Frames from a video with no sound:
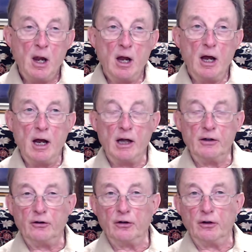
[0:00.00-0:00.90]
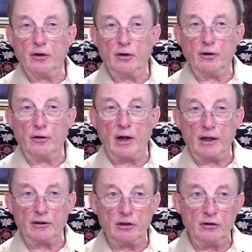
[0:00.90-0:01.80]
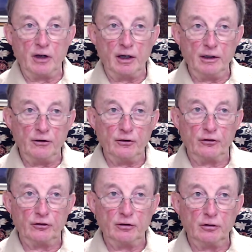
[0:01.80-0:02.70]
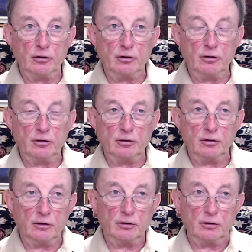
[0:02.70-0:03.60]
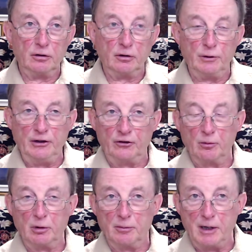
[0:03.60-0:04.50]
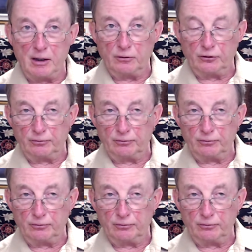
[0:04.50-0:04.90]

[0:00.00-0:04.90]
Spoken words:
And that contains a reasonable amount